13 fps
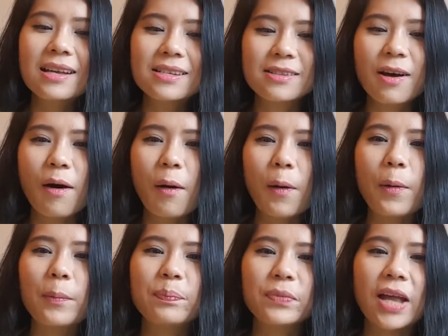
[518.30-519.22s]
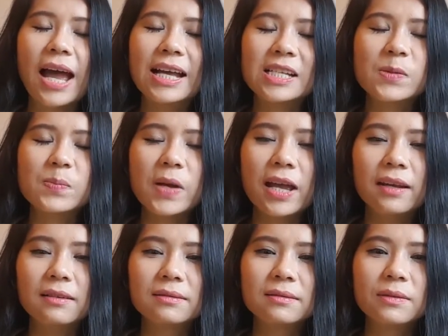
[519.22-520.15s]
So I
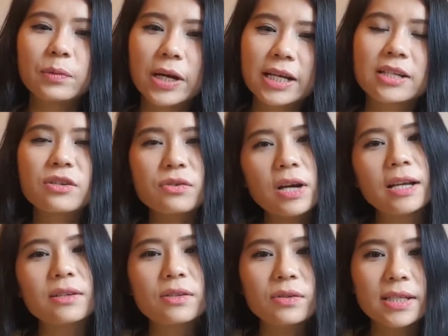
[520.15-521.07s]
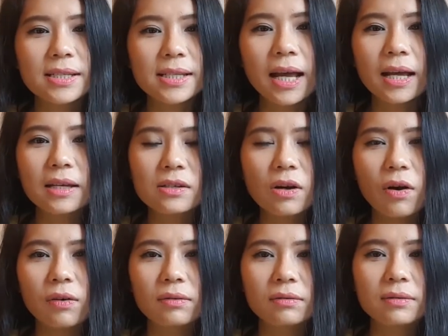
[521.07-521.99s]
spent weeks trying to decide
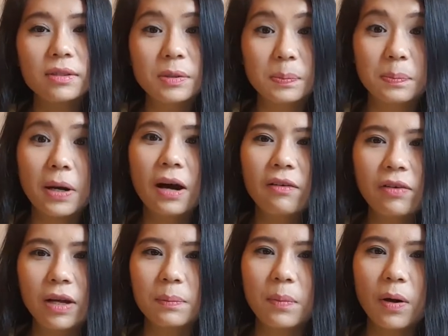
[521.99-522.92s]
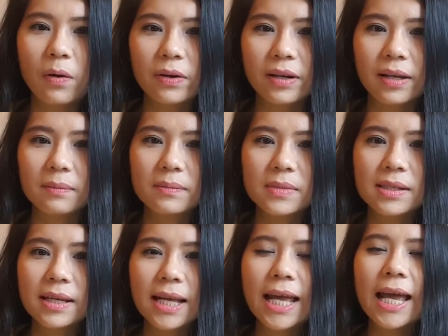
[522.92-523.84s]
on the perfect blog name,
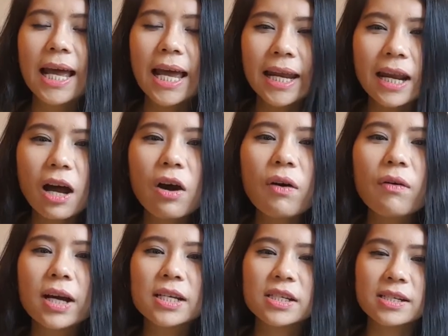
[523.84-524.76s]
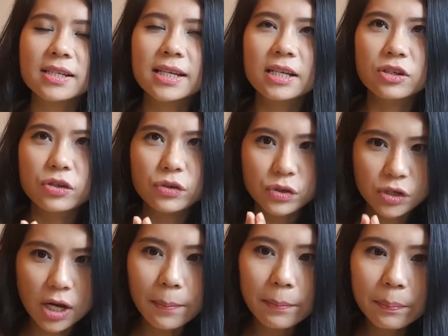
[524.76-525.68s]
and I know I just had to
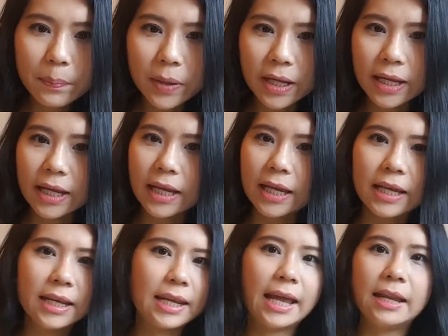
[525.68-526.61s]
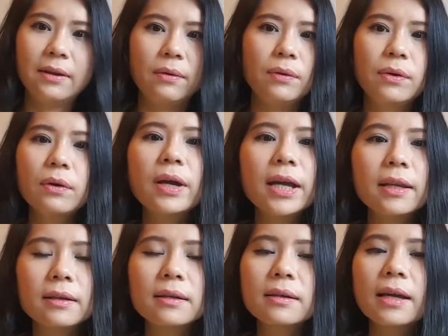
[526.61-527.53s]
jump in and do
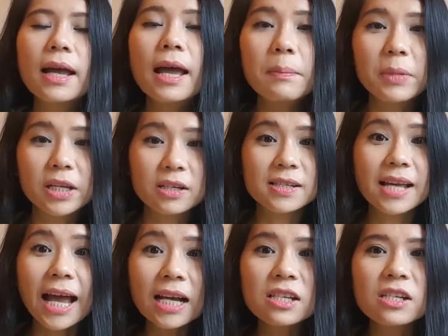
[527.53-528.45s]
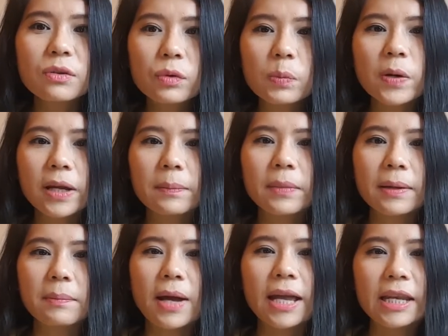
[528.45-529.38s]
it because action will bring
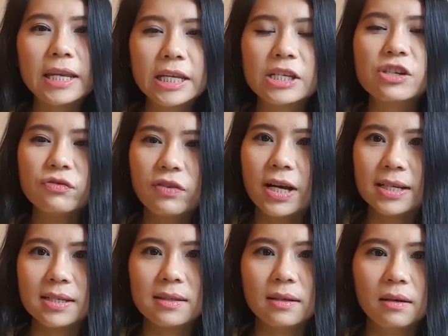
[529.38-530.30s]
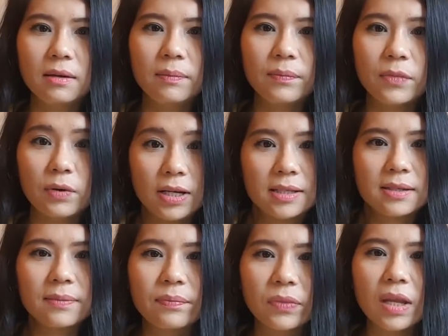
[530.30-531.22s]
me my niche faster, right?